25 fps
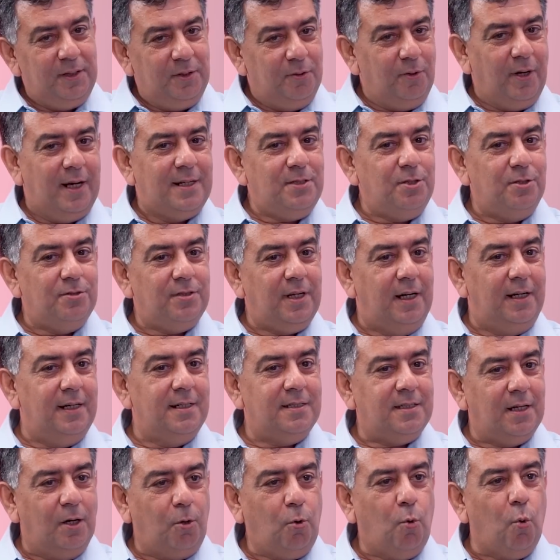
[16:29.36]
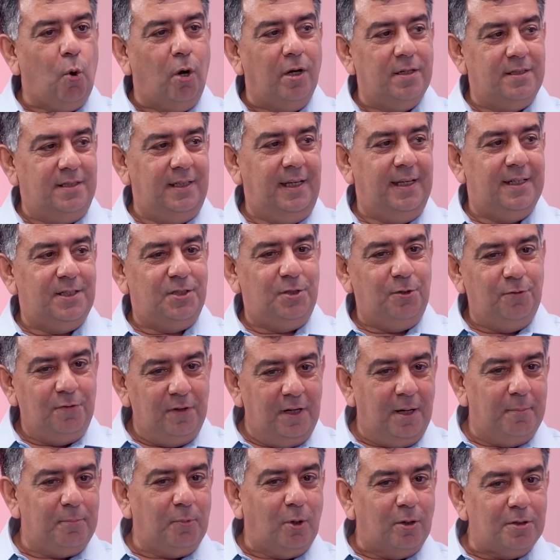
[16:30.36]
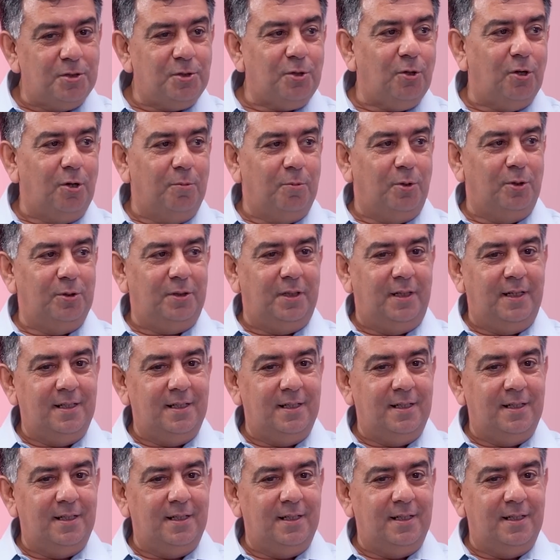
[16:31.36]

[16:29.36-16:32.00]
as you said, it's a quasi SUV. I'm not sure about the